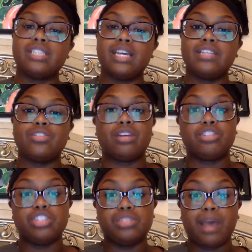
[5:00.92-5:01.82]
state, so now
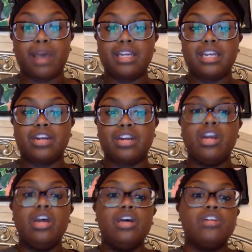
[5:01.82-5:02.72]
she's back here.
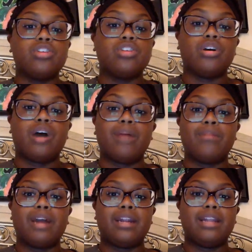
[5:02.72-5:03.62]
So I'm
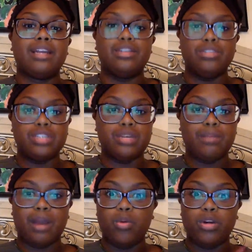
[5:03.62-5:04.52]
kind of like using
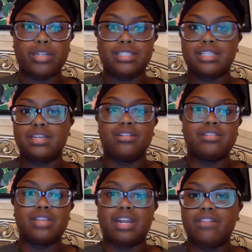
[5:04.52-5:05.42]
my work
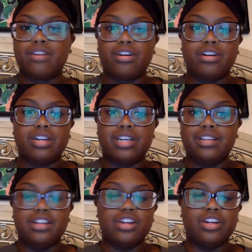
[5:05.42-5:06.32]
skills that I've already
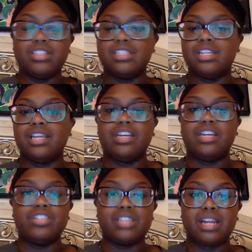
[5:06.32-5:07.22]
learned to like get
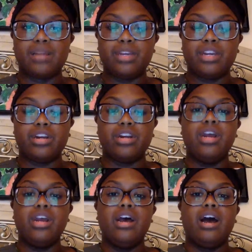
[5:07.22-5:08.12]
her set up here.
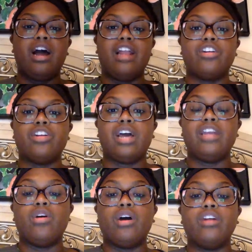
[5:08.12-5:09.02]
I
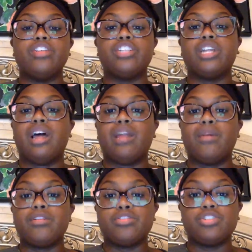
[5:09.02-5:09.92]
understand a lot
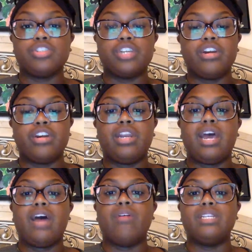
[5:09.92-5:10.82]
about Social Security
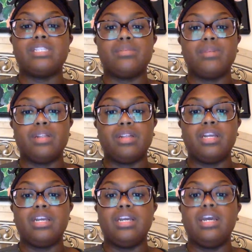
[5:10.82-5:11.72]
now and
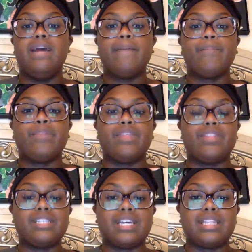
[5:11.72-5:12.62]
disability and
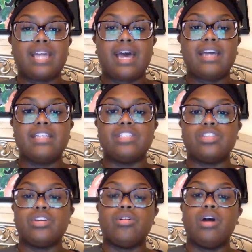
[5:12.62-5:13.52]
things like that, and
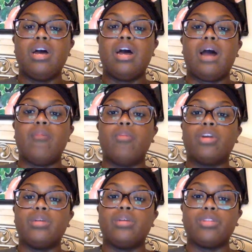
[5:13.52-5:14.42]
so I'm
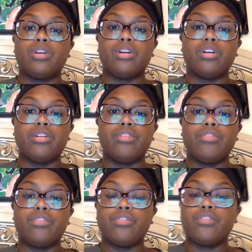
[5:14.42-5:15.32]
working with her
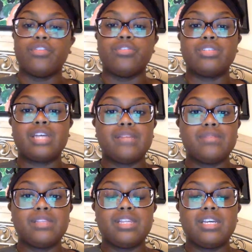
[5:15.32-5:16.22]
for those
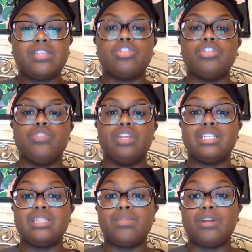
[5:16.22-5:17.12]
types of things. So she really
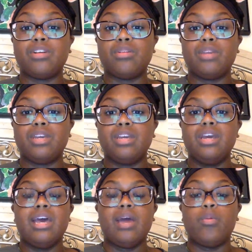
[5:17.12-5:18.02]
does depend on me,
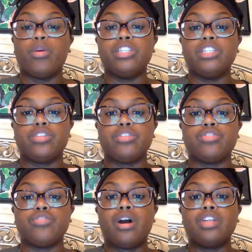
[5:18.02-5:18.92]
and we're each
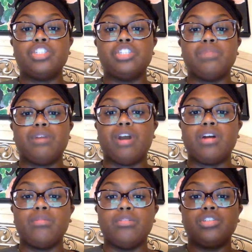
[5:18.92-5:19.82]
other's rock. She's my
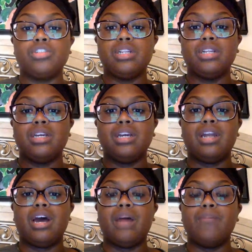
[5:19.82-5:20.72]
rock emotionally, and